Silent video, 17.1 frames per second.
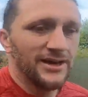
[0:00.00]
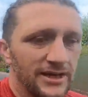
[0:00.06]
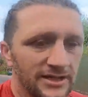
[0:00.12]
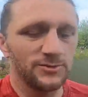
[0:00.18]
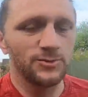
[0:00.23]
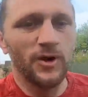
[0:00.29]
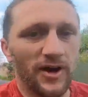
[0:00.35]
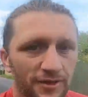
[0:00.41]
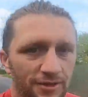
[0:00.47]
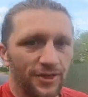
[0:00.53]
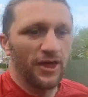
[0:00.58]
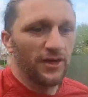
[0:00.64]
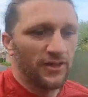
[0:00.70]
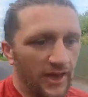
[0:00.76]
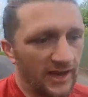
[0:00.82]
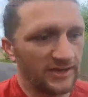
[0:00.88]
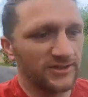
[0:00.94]
is worth
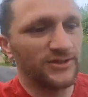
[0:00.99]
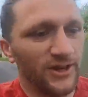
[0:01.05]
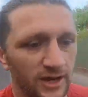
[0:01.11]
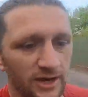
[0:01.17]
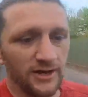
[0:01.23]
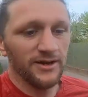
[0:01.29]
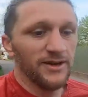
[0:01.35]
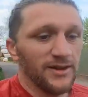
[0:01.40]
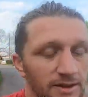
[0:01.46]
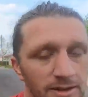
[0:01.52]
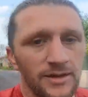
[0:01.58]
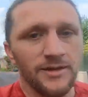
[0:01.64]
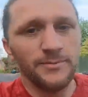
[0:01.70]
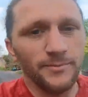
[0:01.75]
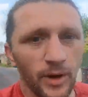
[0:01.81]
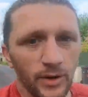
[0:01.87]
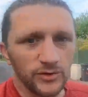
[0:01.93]
the extra
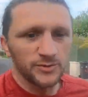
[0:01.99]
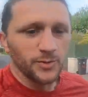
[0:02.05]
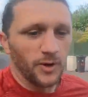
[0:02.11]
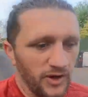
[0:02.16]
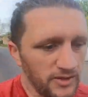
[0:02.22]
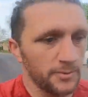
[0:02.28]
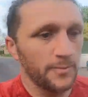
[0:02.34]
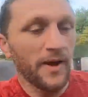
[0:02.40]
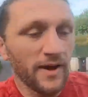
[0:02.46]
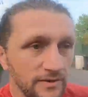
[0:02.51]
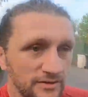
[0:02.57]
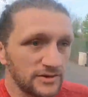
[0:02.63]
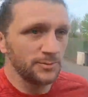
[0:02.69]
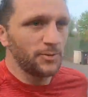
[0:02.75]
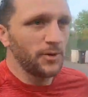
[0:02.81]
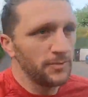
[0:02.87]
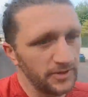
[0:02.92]
multiple
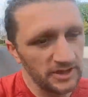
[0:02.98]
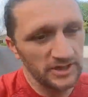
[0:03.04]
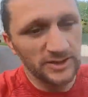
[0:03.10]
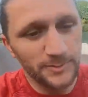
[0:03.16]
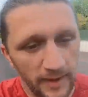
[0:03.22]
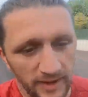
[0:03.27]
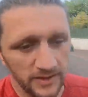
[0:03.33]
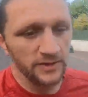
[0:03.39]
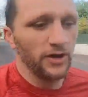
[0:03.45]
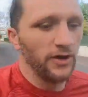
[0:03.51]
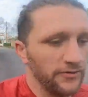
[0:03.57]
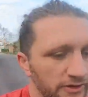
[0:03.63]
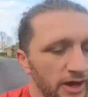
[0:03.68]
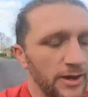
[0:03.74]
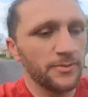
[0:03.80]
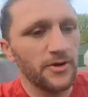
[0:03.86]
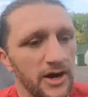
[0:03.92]
£100s you're probably going to spend on
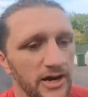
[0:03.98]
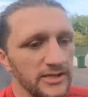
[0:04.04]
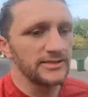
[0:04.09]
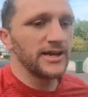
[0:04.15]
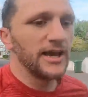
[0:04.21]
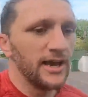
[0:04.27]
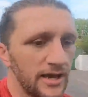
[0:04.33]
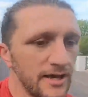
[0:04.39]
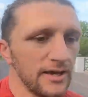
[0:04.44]
the upgrades.